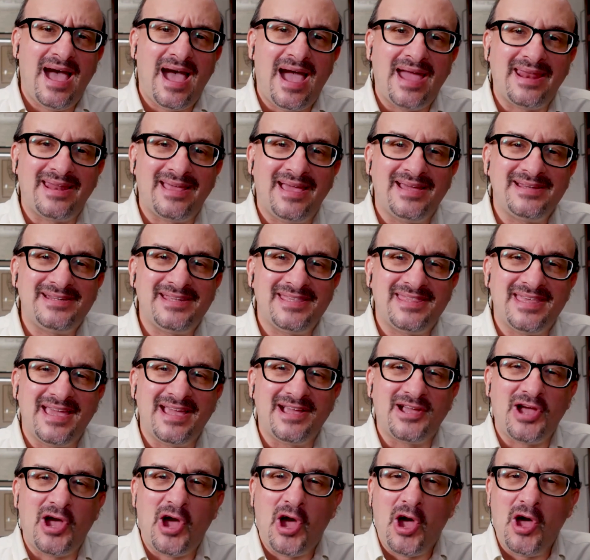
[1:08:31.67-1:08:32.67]
I'd like to
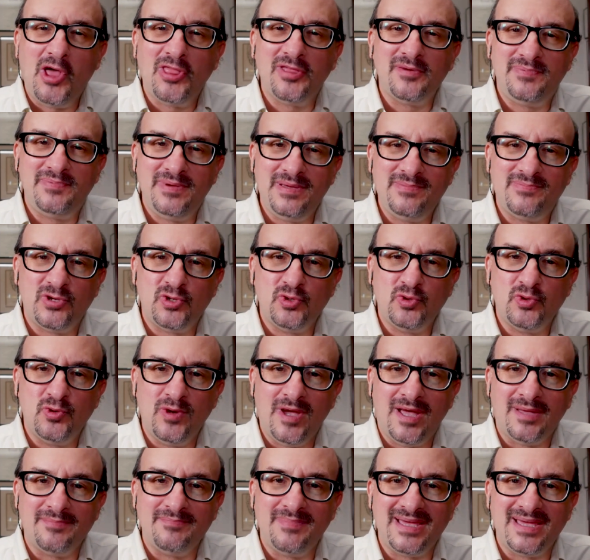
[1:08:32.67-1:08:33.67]
thank all the people
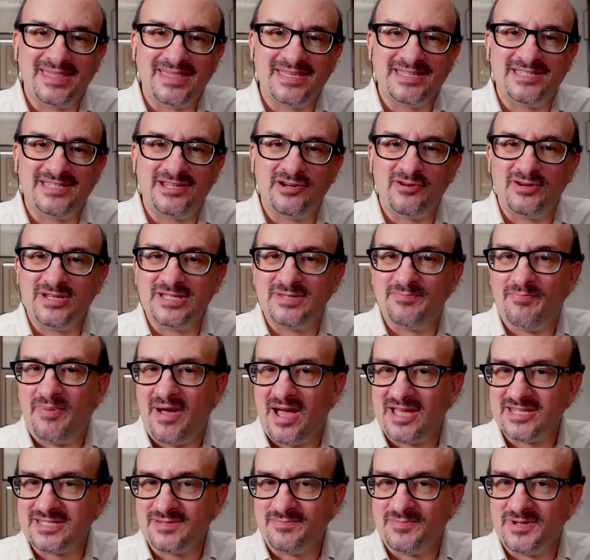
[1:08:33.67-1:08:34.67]
who helped make this series
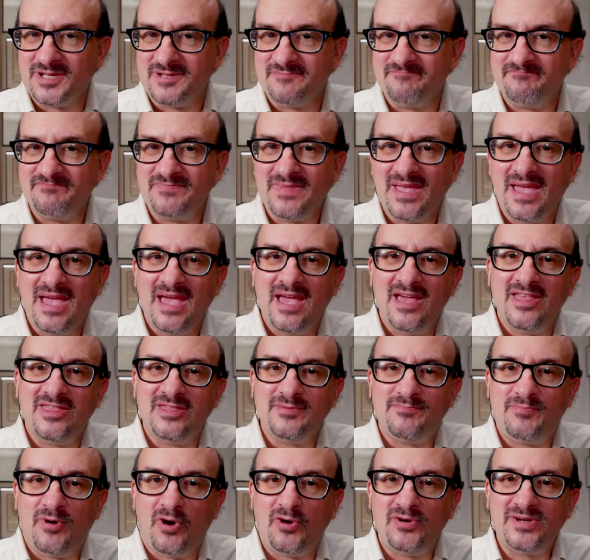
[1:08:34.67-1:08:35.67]
possible.
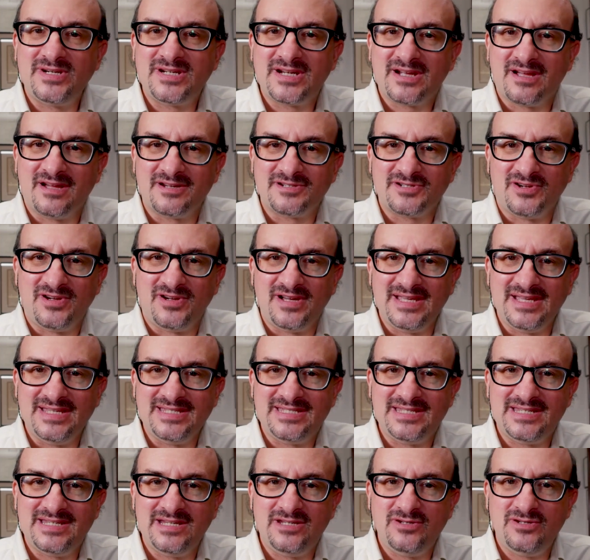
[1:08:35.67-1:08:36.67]
The Polish Cultural
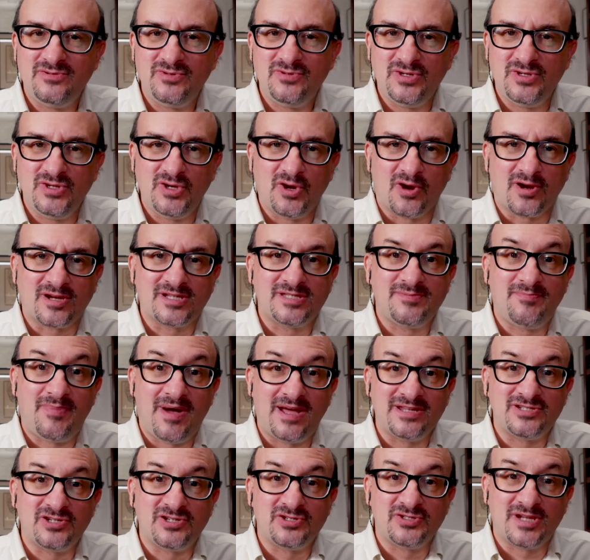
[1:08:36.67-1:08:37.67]
Institute New York
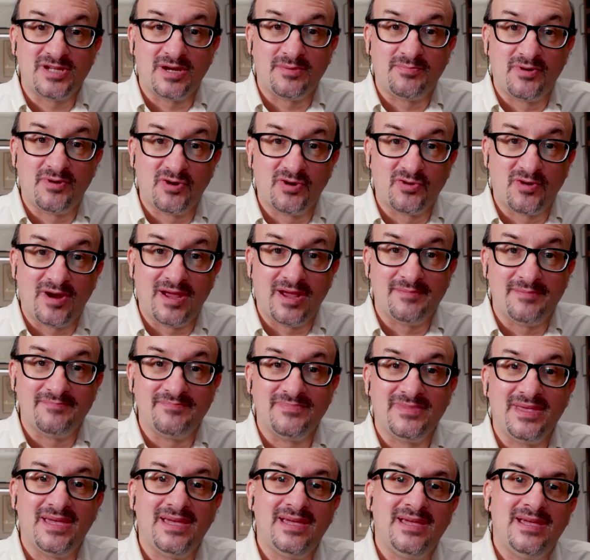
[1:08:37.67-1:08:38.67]
sponsors our
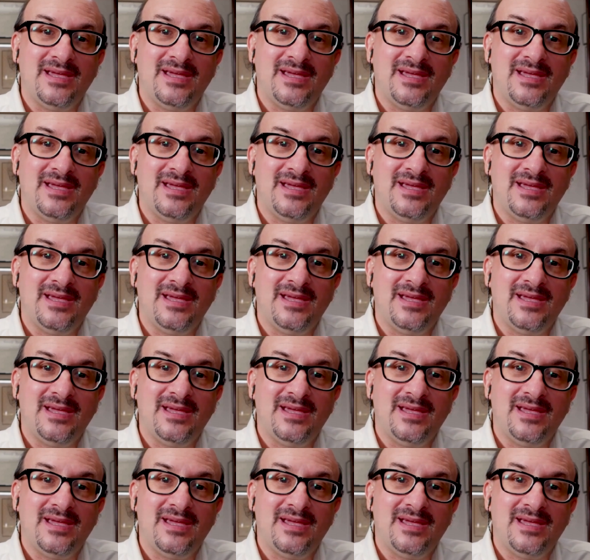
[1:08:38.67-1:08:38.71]
program.